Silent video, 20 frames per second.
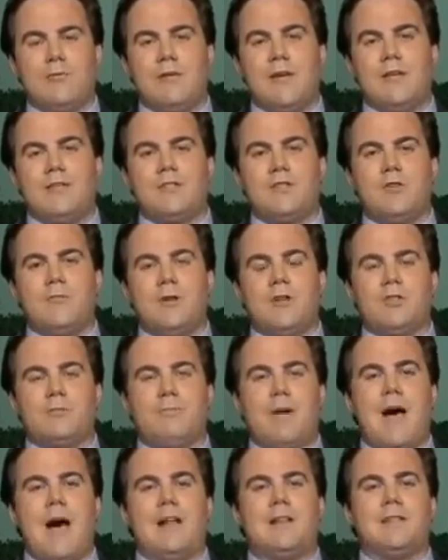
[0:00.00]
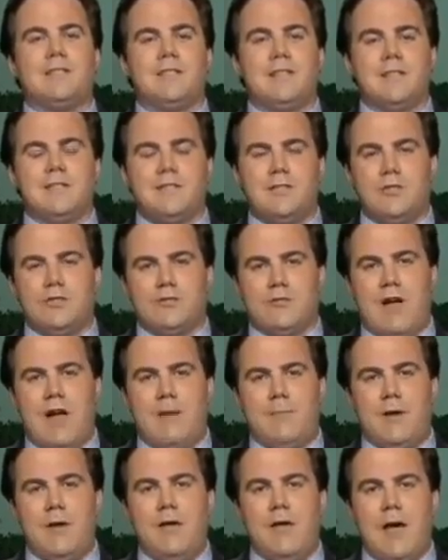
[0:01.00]
create so much politics and
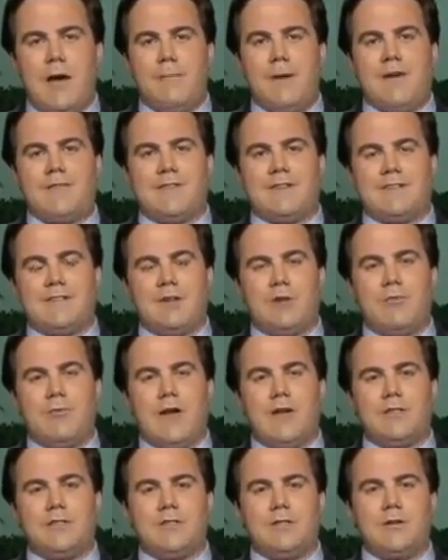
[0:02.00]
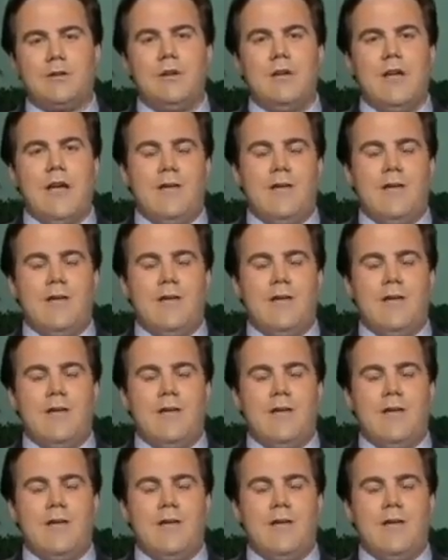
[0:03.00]
drama about the sequester,